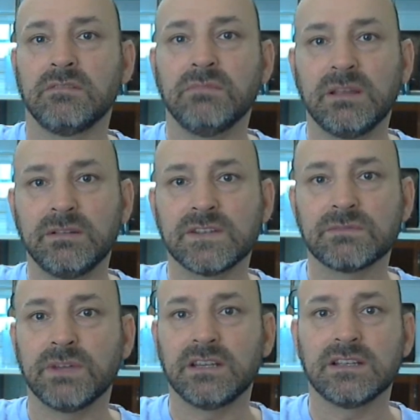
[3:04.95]
maybe as
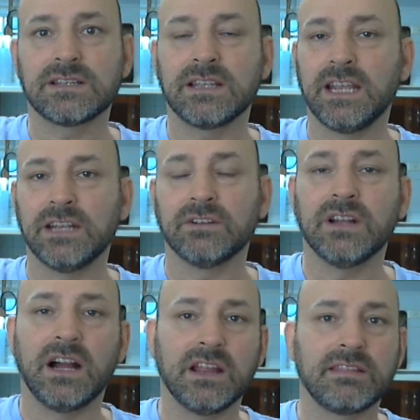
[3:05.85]
many as 8 or
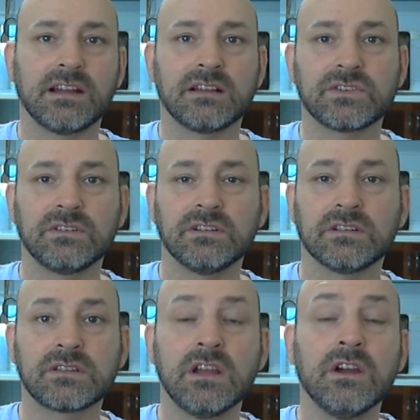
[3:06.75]
9 thousand
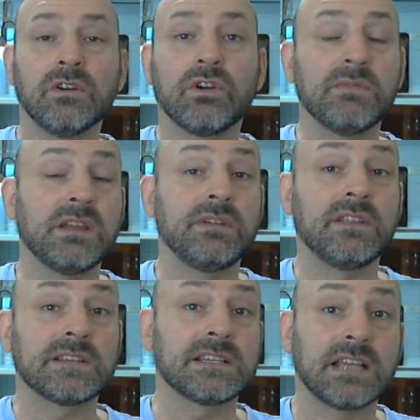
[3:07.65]
years, or maybe
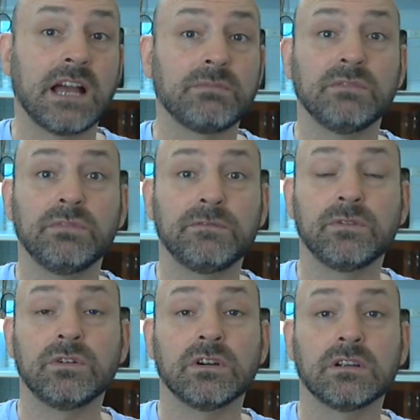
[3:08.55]
this has happened
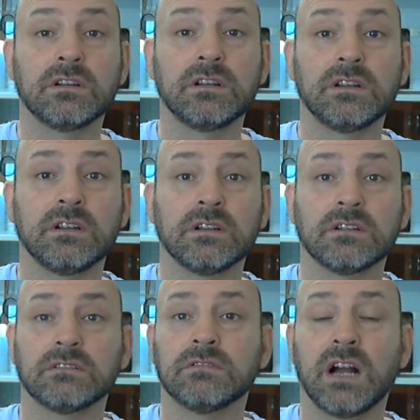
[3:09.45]
before,
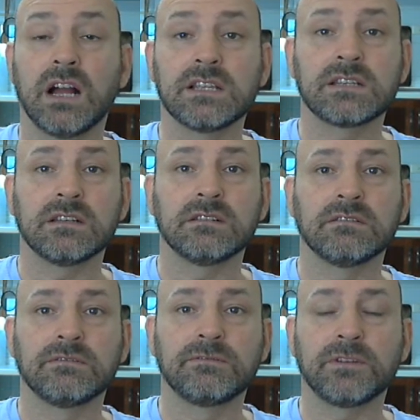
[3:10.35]
rise and
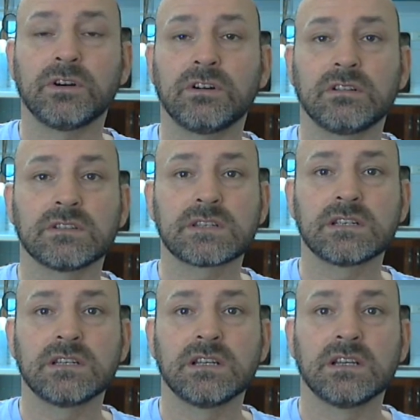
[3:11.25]
falls
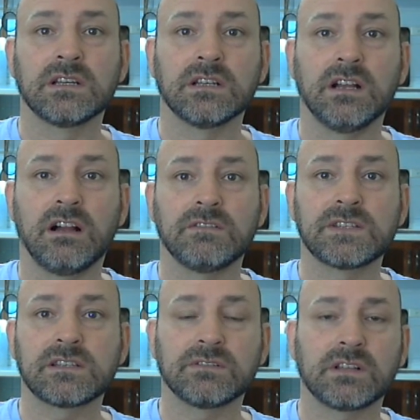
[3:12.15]
of
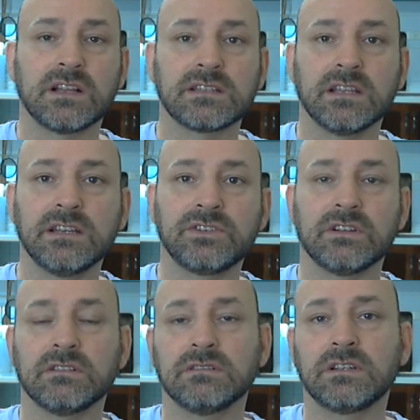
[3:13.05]

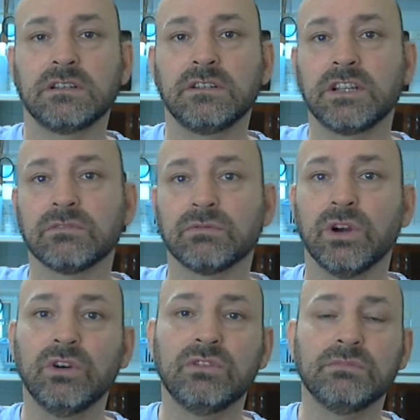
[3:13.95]
civilization. And look at
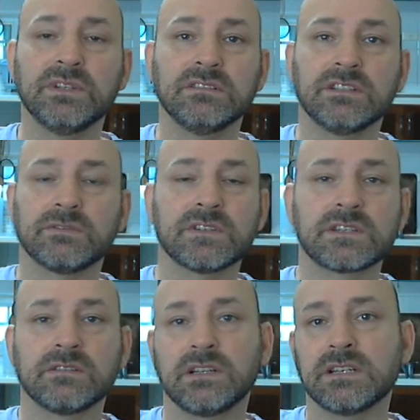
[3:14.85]
Rome and different
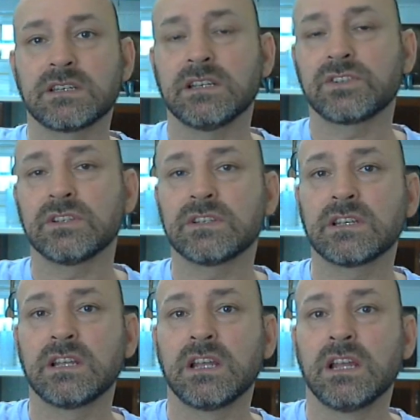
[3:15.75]
civilizations.